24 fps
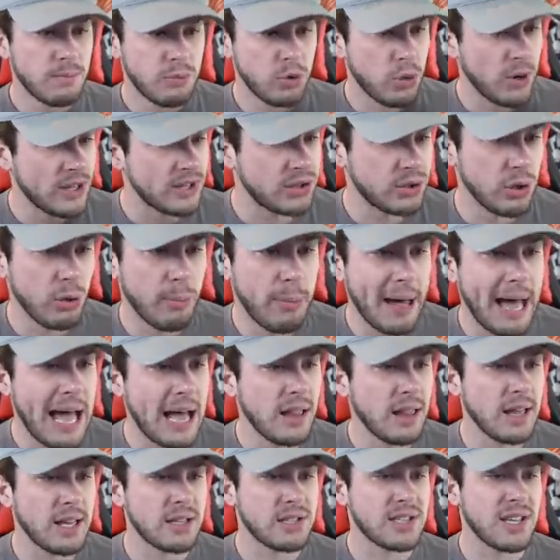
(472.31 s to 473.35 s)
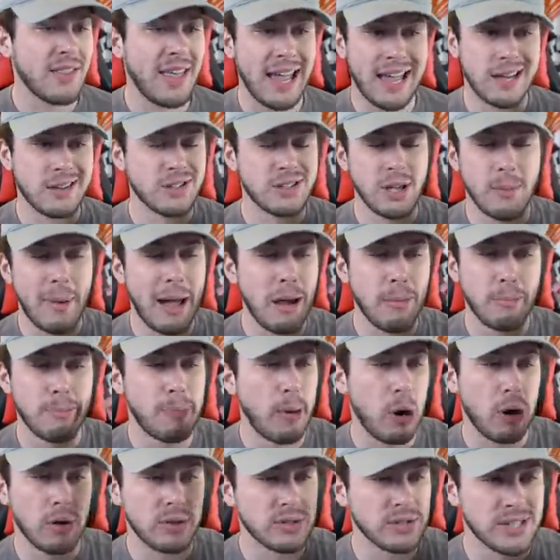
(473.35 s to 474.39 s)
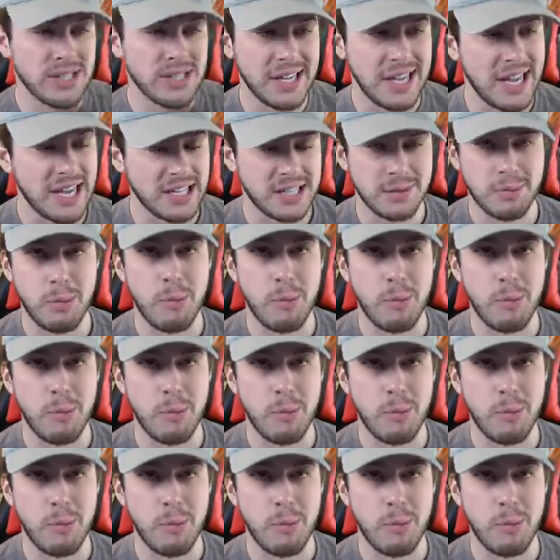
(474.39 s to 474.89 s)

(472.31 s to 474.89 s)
Crystal Palace, and like somehow Barnsley gets